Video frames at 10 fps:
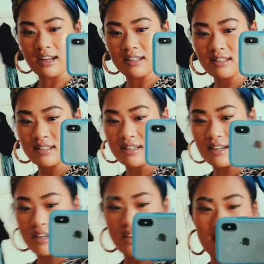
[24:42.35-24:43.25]
and
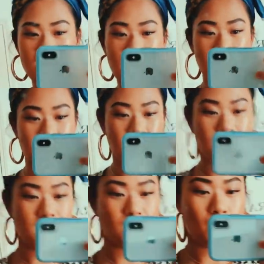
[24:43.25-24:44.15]
yeah,
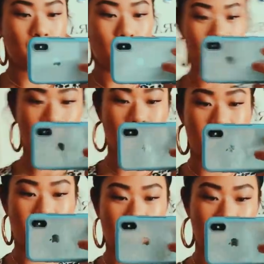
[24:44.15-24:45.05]
this one pulls
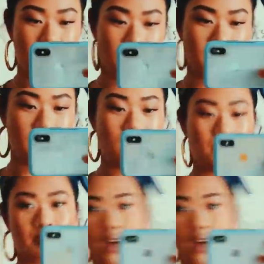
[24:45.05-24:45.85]
over and does that up